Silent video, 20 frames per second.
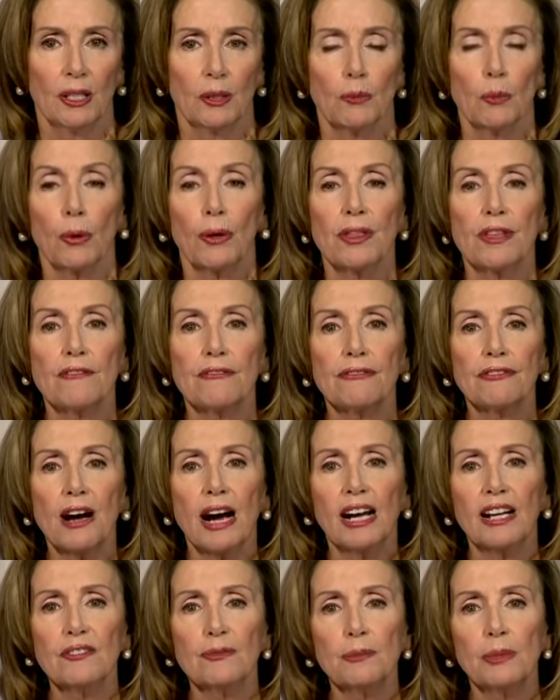More than
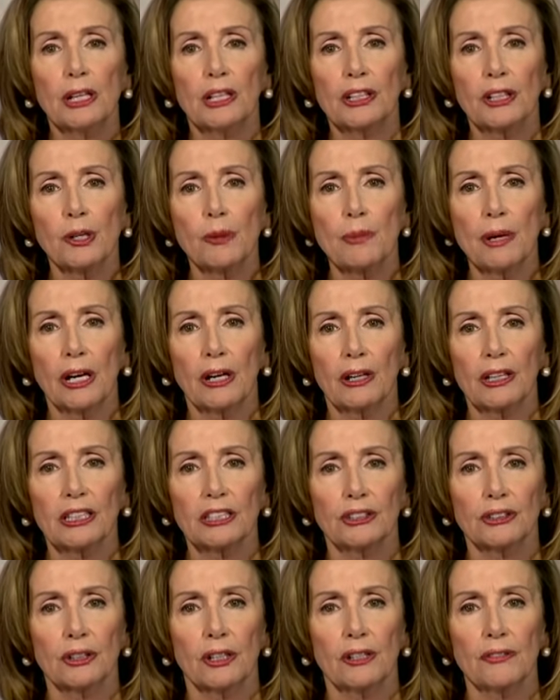5 million
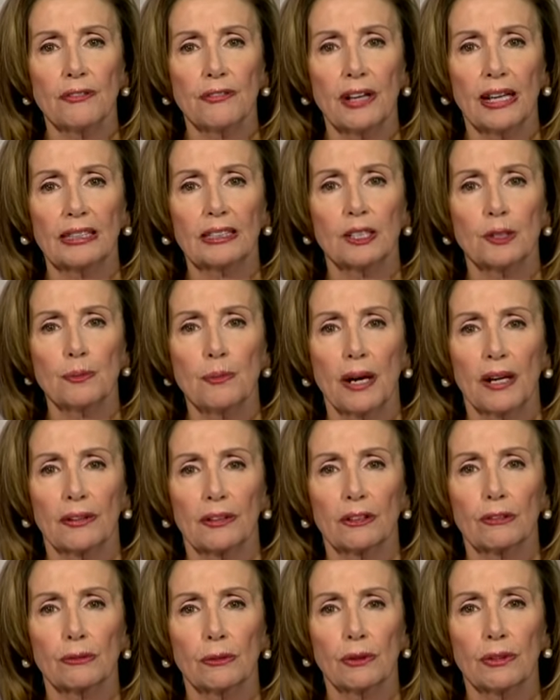Americans are infected by the
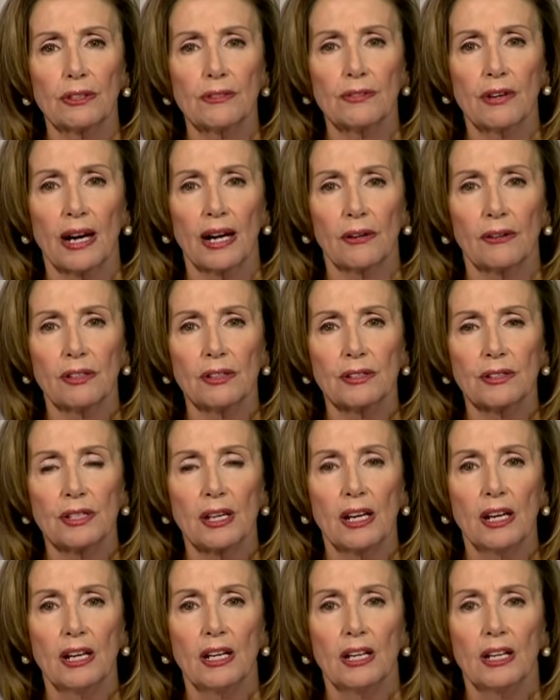coronavirus.
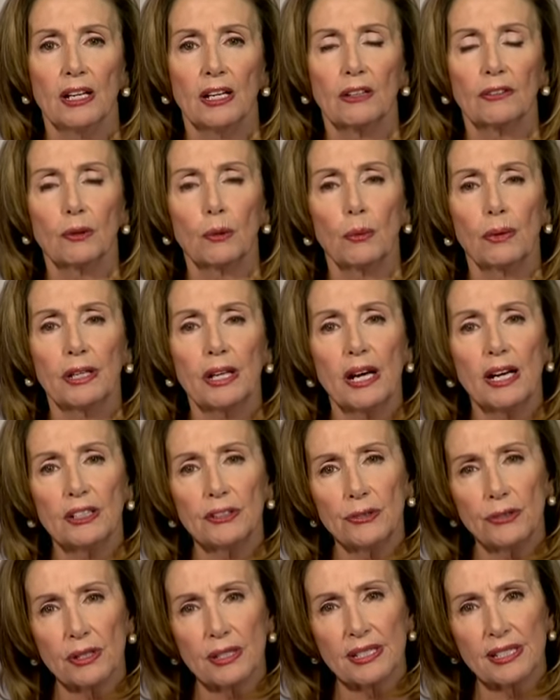Over
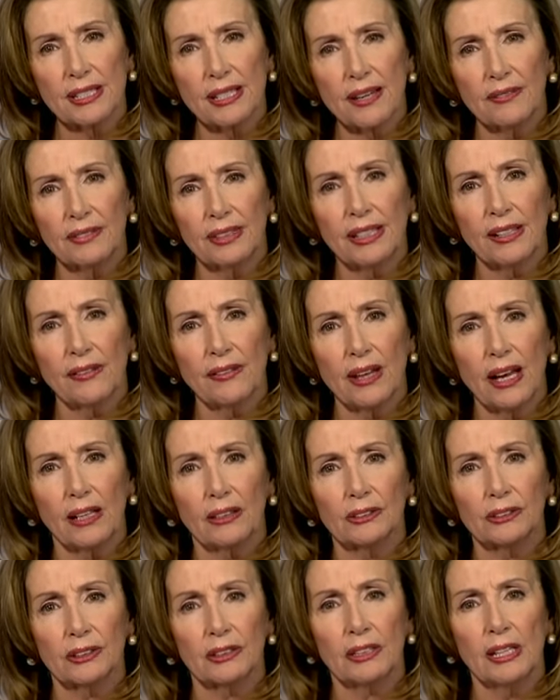
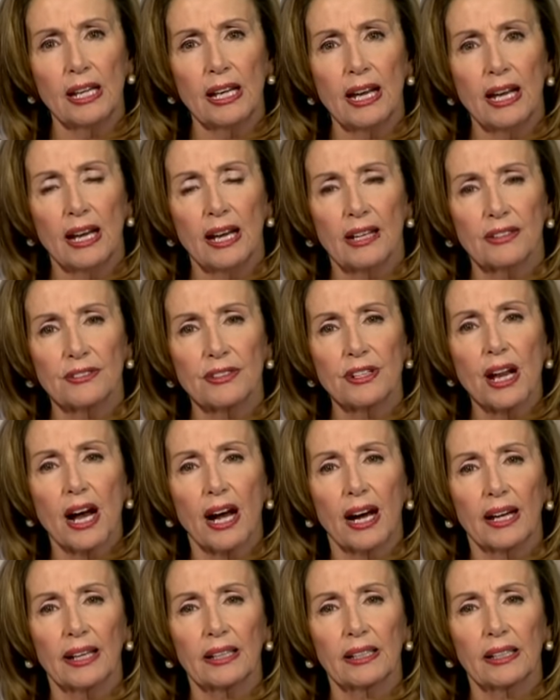170,000 have
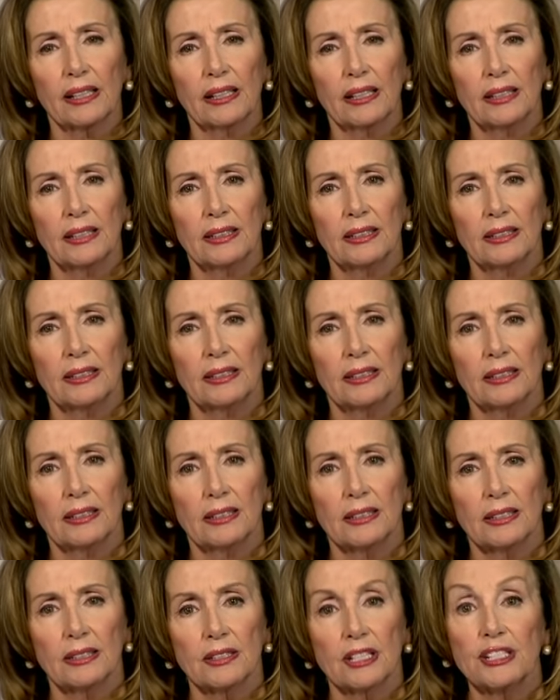died.
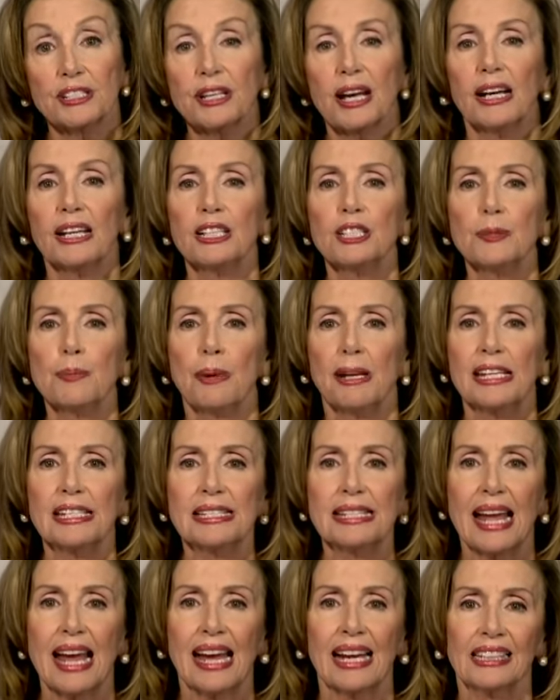The Science
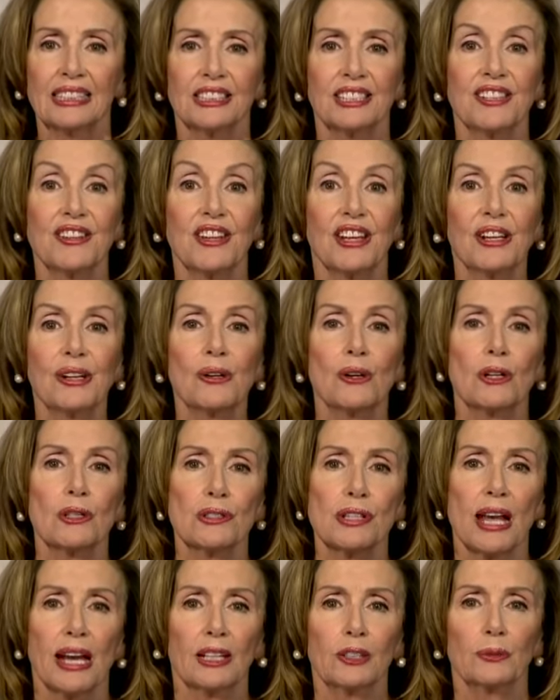Based Action, in the
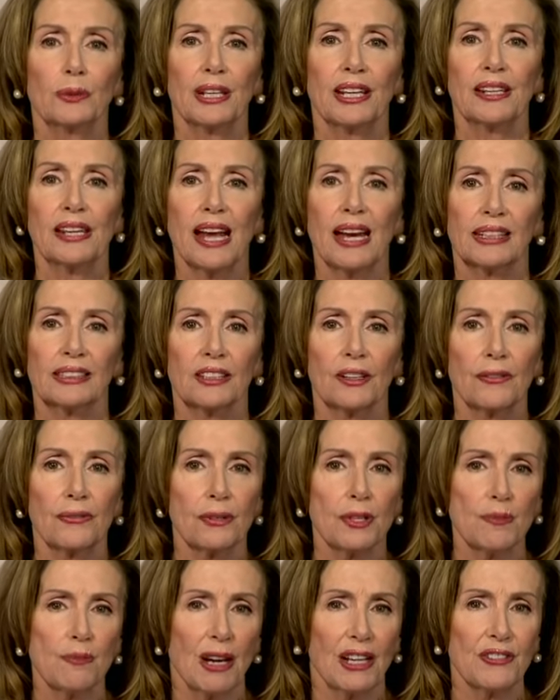HEROES Act we enacted
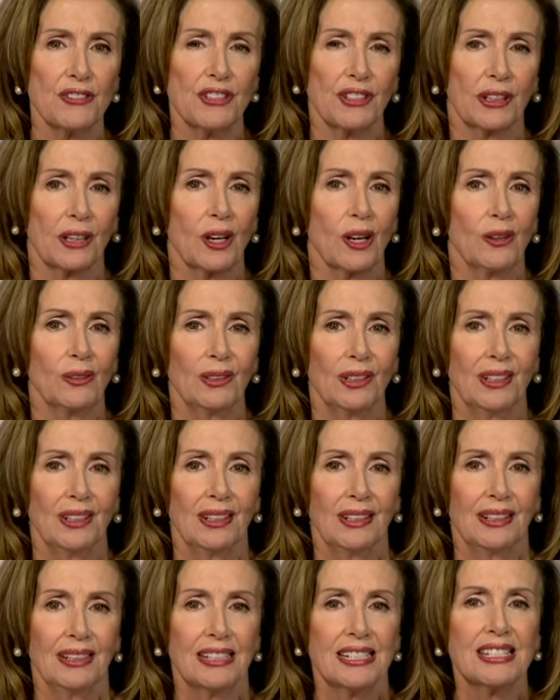three months ago,
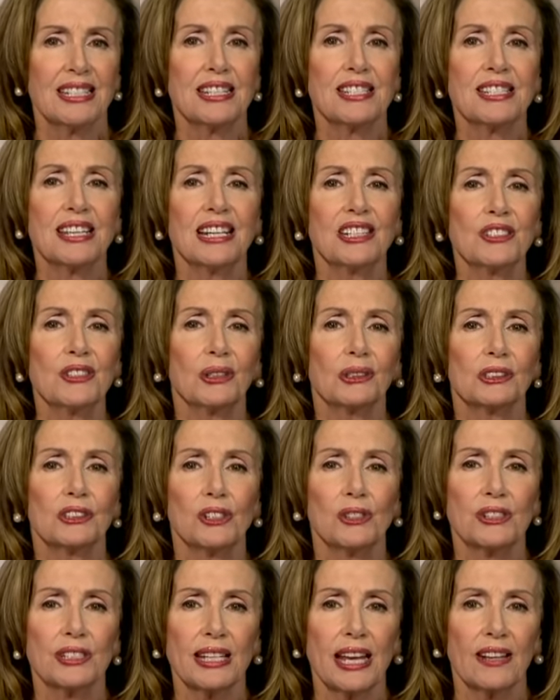is essential
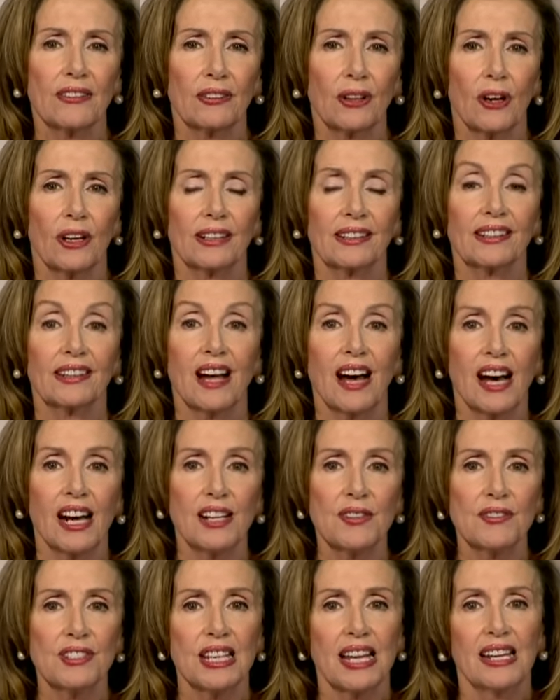to safeguard
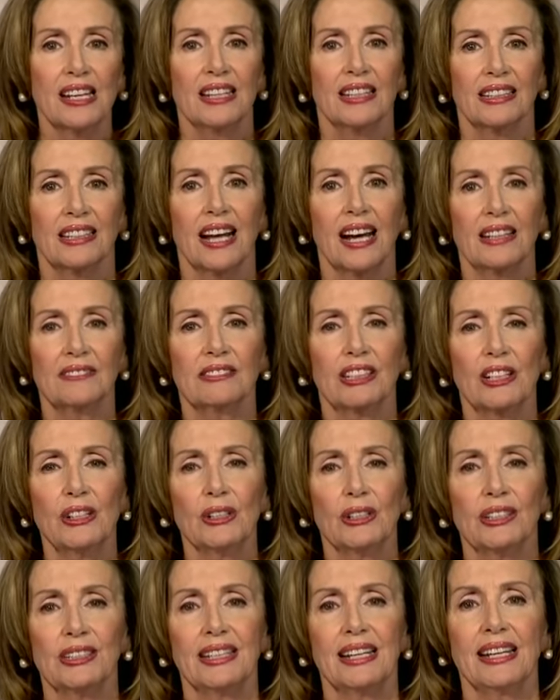lives,
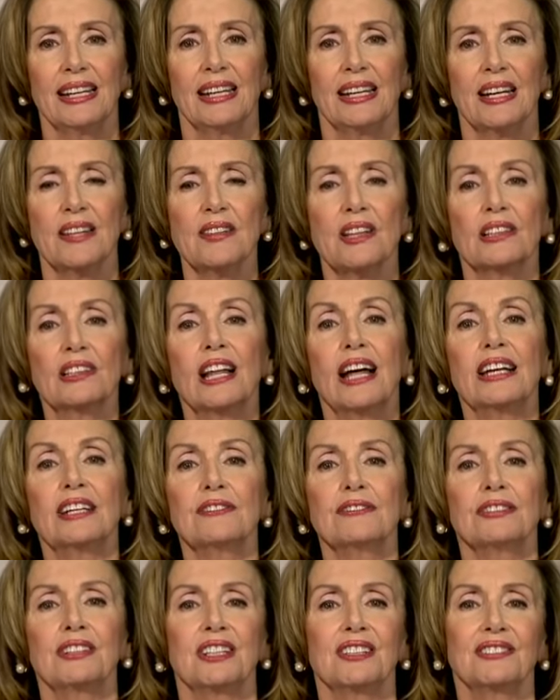livelihood, and the
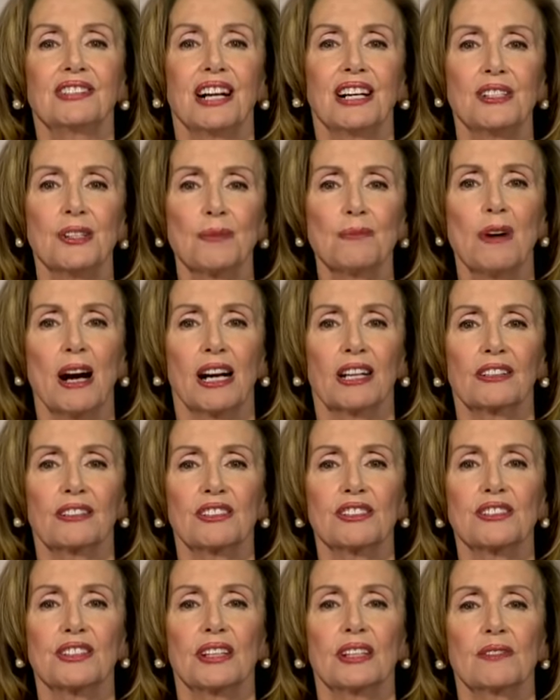life of our
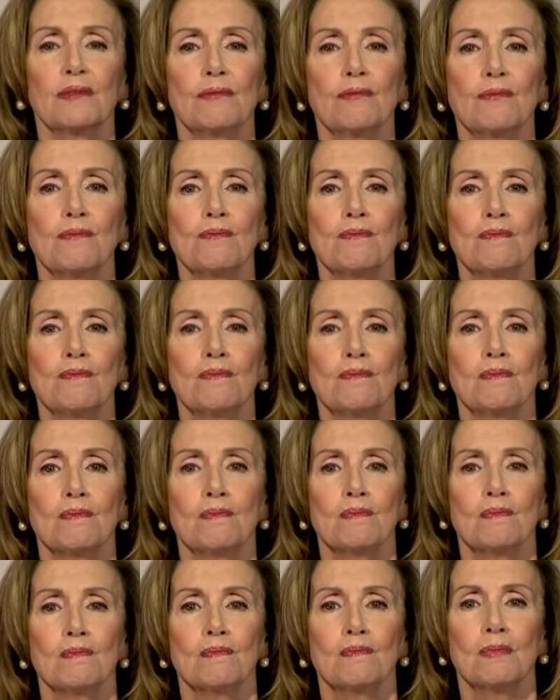democracy.
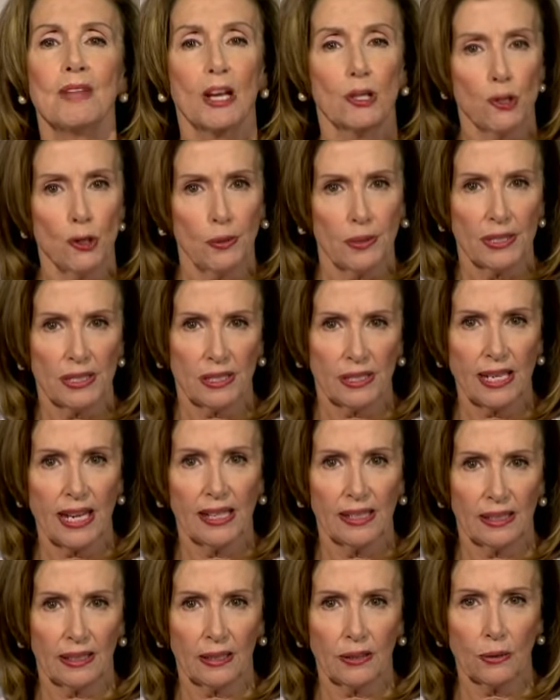And who is
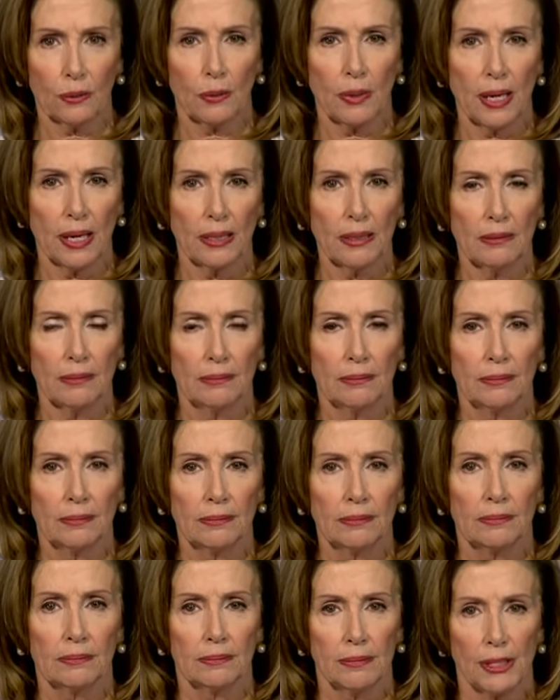standing in the way?
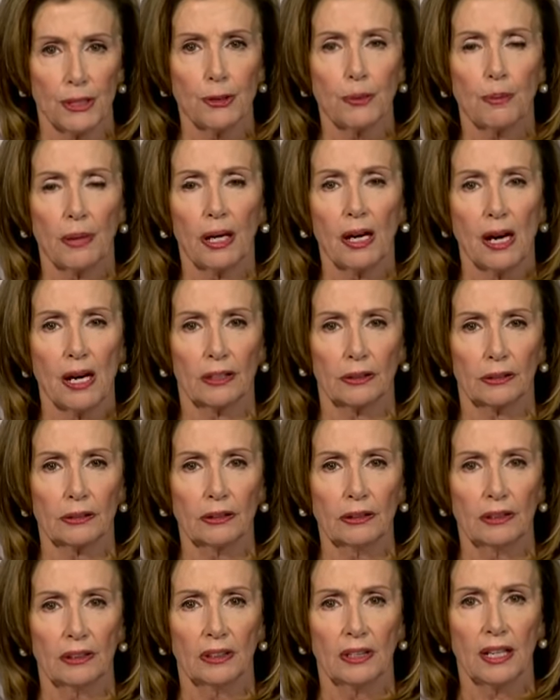Mitch
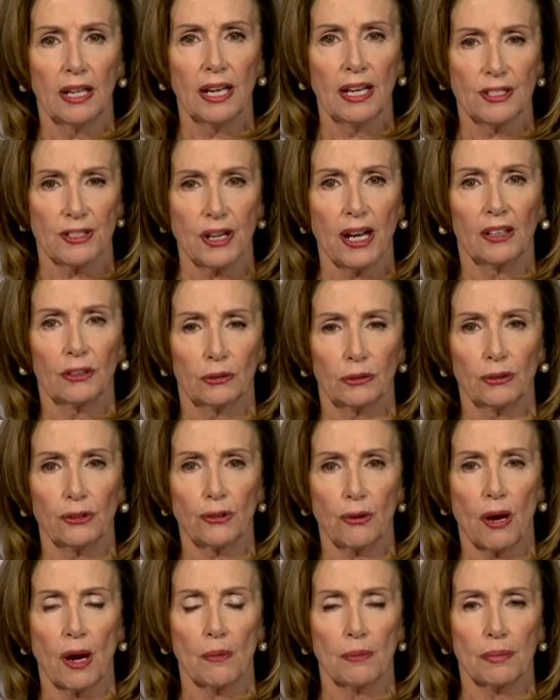McConnell and Donald
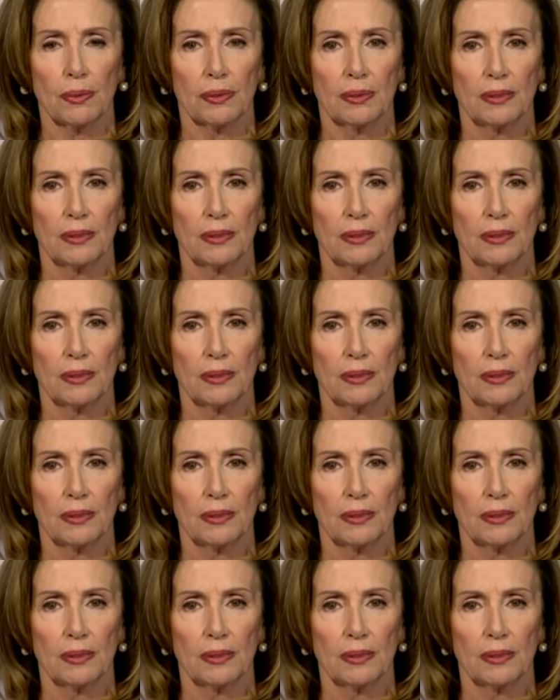Trump.